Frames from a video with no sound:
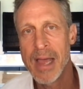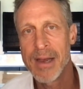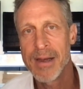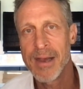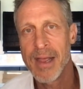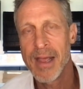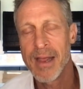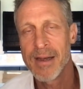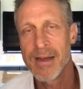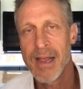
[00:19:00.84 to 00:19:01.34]

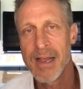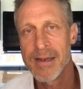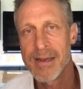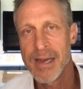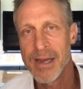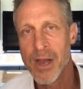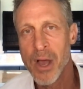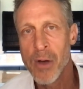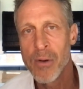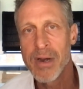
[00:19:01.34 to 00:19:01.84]
and and,
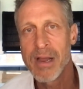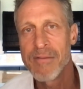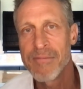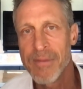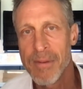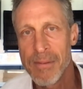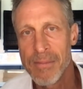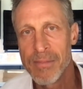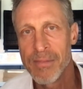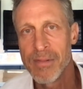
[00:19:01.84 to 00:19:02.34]
and Danone
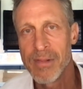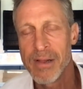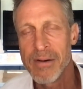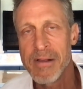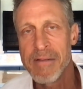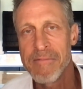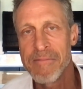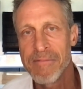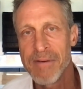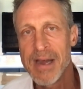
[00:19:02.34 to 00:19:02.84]
have
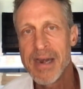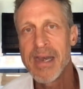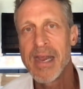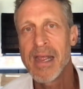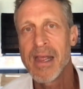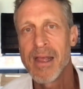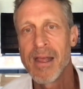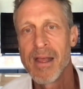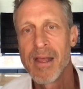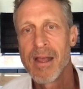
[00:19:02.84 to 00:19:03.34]
literally
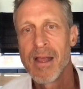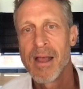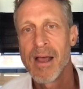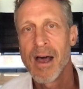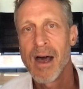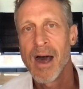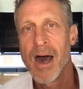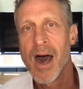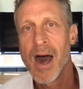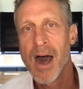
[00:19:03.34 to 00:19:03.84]
funding
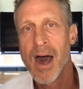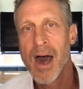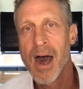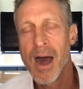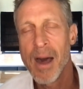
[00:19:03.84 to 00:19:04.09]
uh,